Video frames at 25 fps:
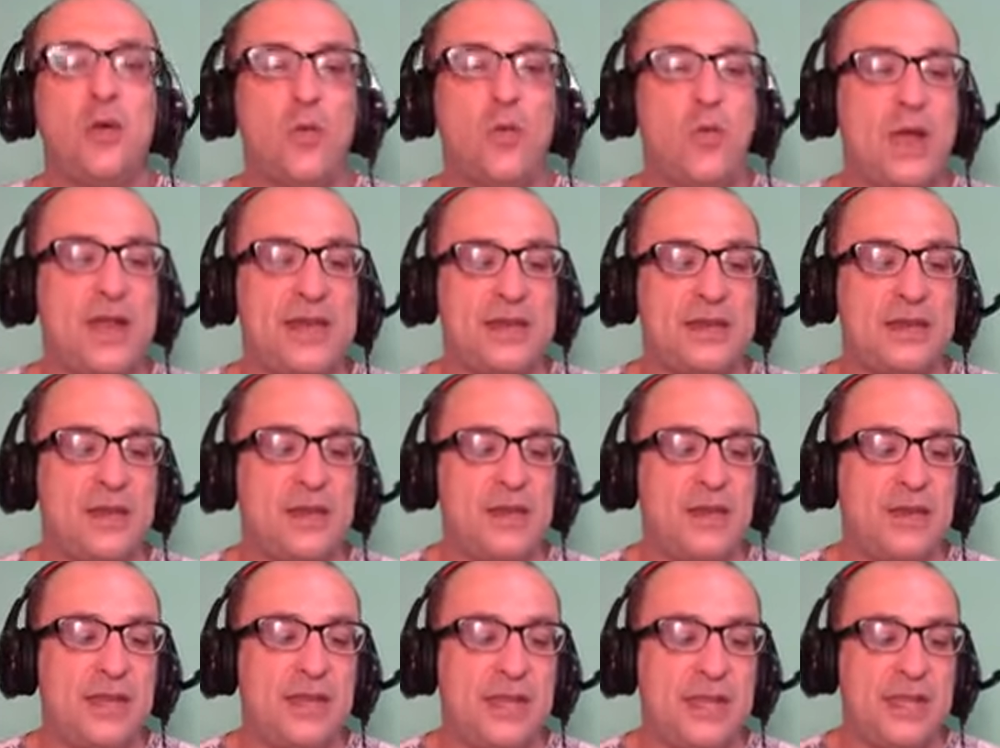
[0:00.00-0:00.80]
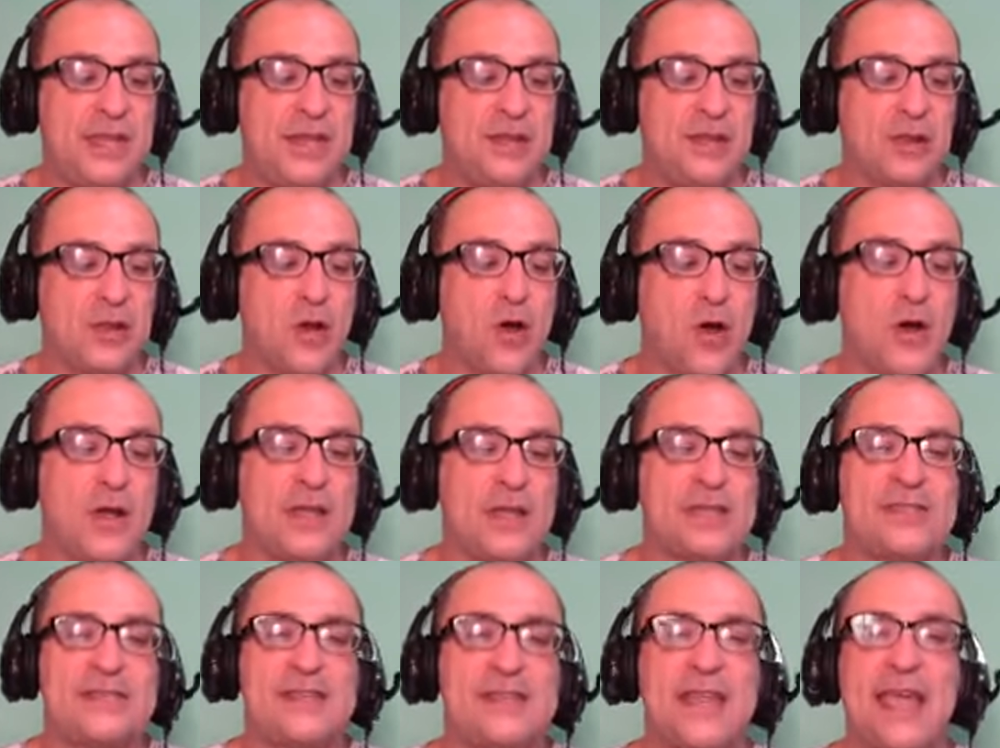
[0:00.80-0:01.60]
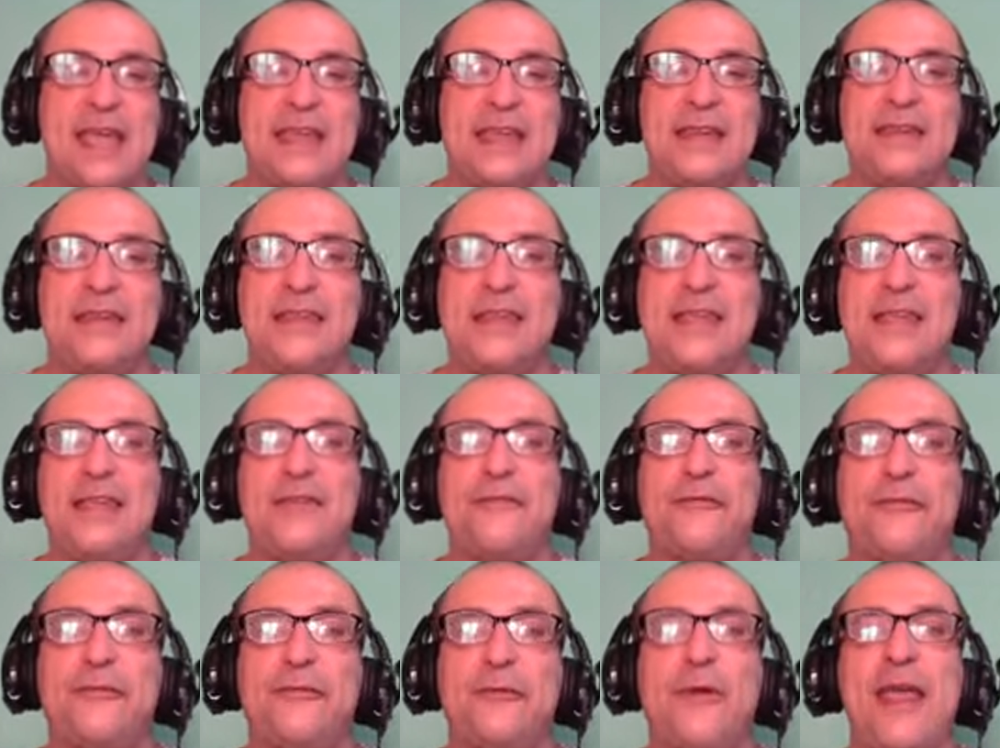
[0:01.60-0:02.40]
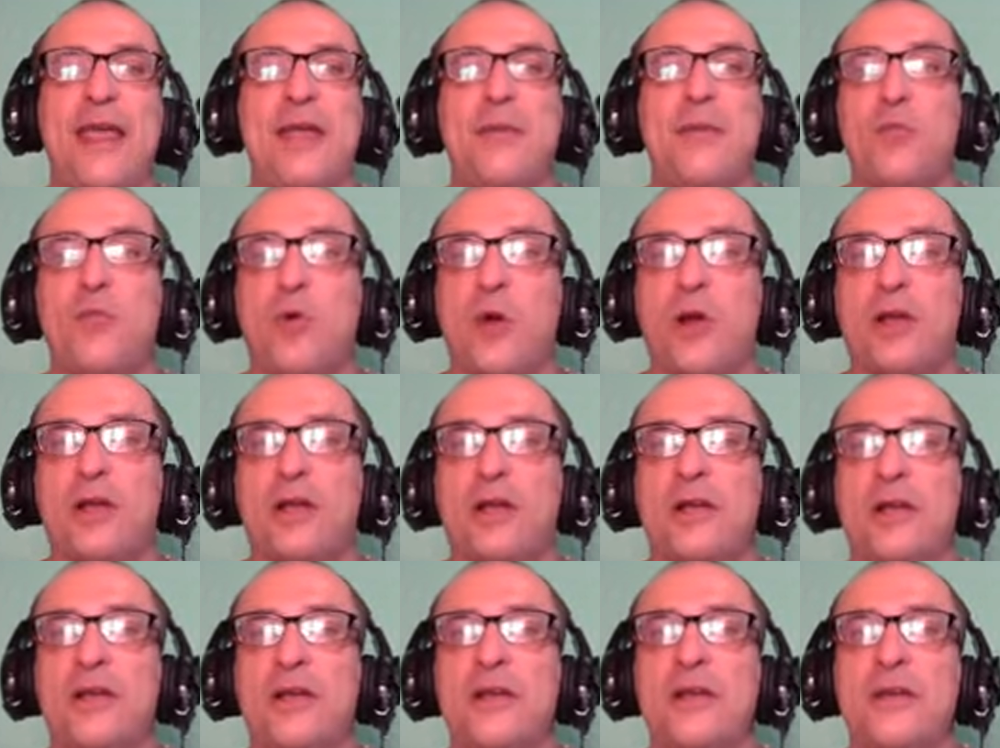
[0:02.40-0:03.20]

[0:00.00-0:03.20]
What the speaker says: when the laws and the framework